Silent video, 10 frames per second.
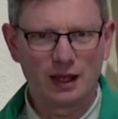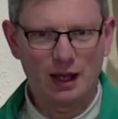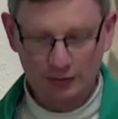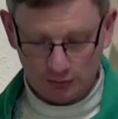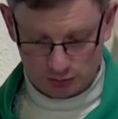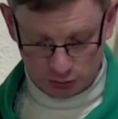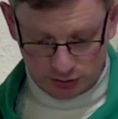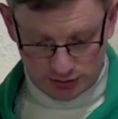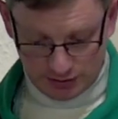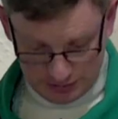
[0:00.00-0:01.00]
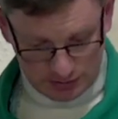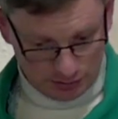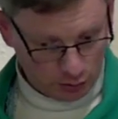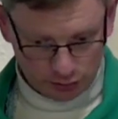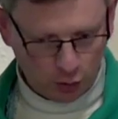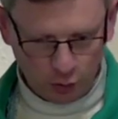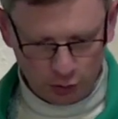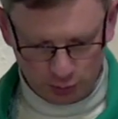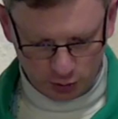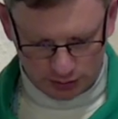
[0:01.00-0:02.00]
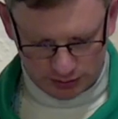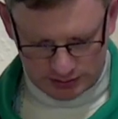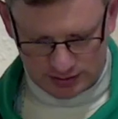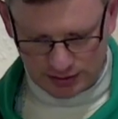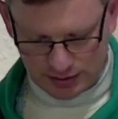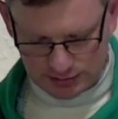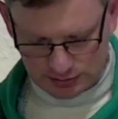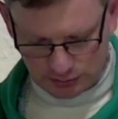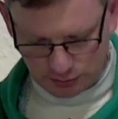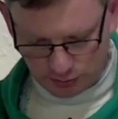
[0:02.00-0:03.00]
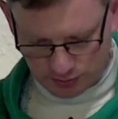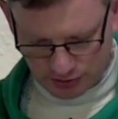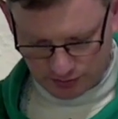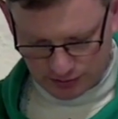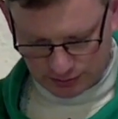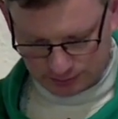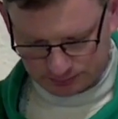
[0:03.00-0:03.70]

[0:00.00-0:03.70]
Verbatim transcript: And then, so this is, this is the, the whole book. This is the last bit of it here.